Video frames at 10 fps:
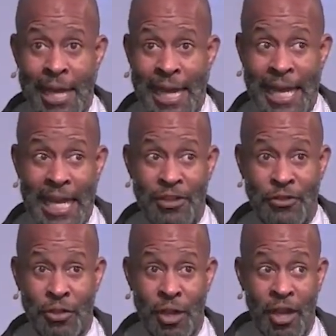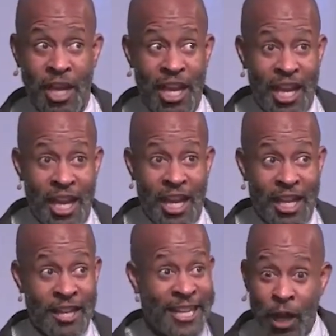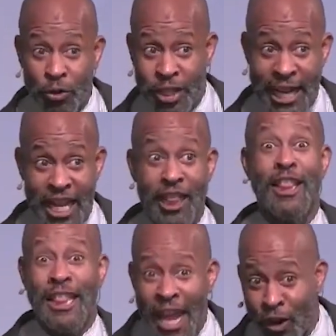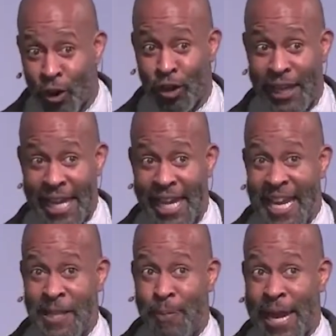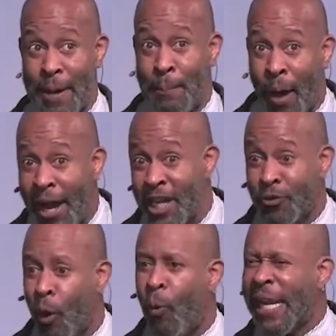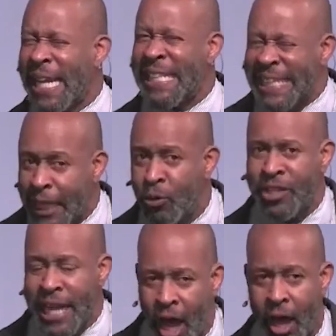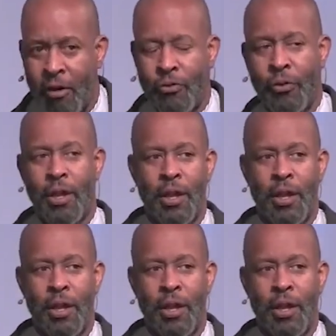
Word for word: he's guilty literally, he's being punished for what he's guilty of.